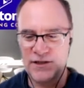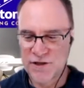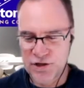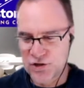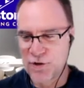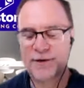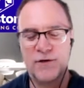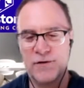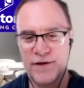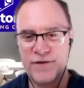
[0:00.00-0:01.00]
just stopping
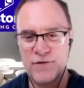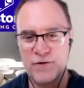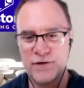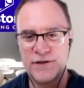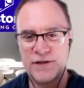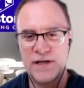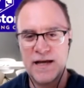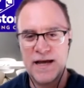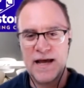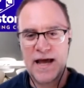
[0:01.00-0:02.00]
all the thoughts
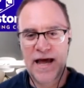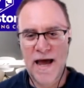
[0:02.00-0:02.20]
mm-hmm.